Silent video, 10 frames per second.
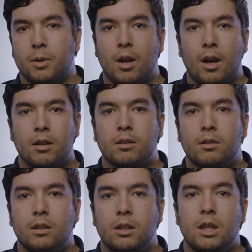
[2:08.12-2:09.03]
or not.
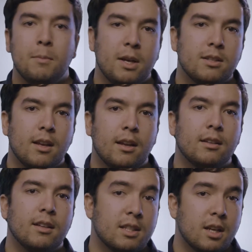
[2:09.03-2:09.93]
You might say,
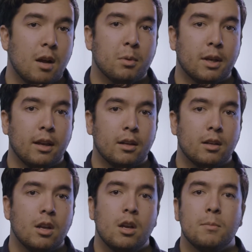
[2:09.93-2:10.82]
it's
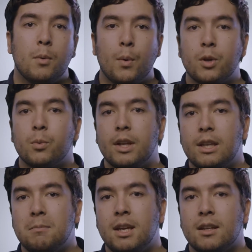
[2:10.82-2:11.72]
complicated, but what you
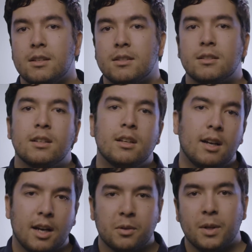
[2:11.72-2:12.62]
really mean is,
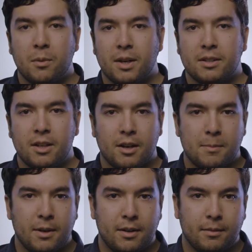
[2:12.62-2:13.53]
I don't really want to talk
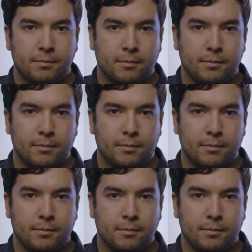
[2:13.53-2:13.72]
about it.